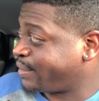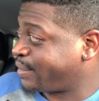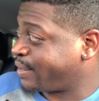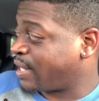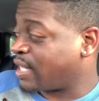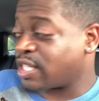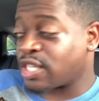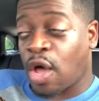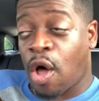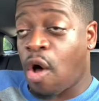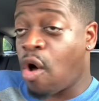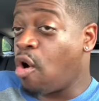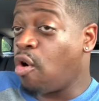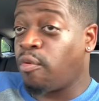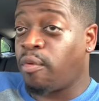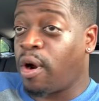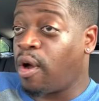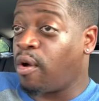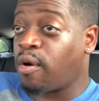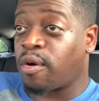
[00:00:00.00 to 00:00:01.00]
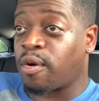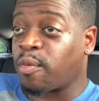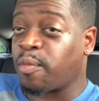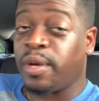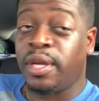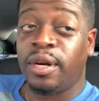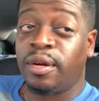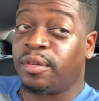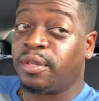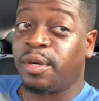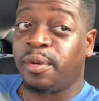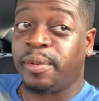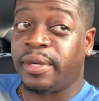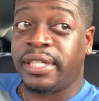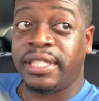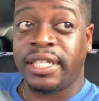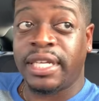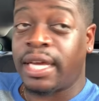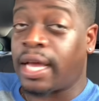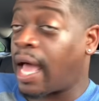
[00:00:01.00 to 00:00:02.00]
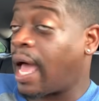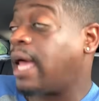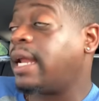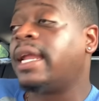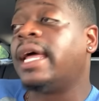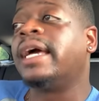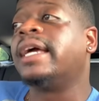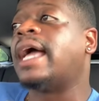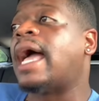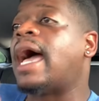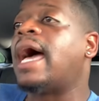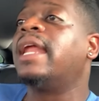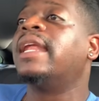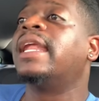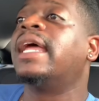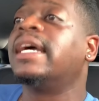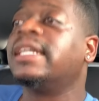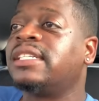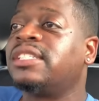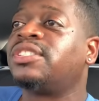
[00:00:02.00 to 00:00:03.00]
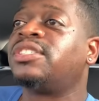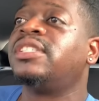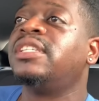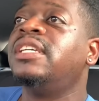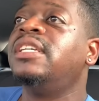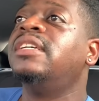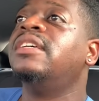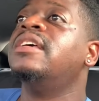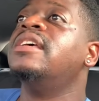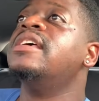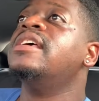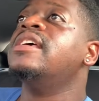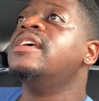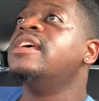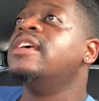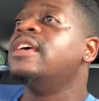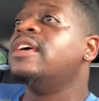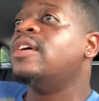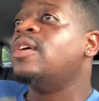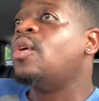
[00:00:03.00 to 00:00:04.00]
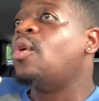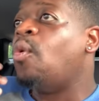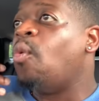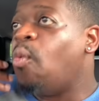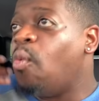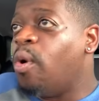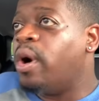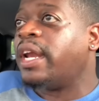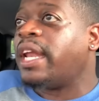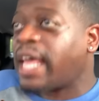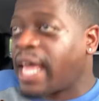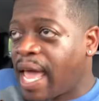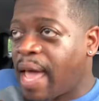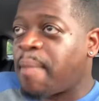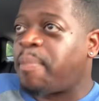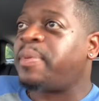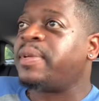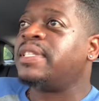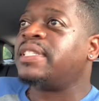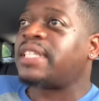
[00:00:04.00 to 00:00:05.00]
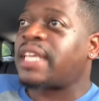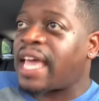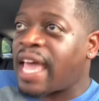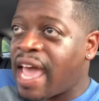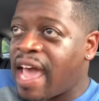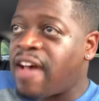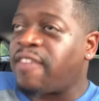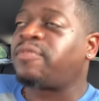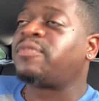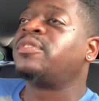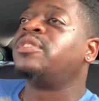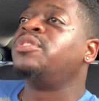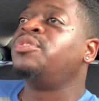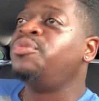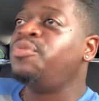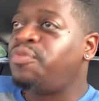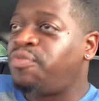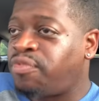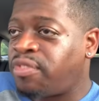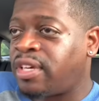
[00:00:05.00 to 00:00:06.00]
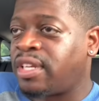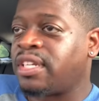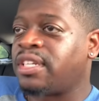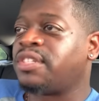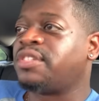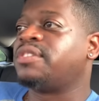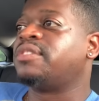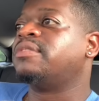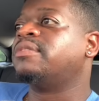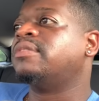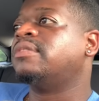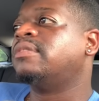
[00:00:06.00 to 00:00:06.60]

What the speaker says: It's all wrong. We don't know what the hell. I like to see what happens after you finish.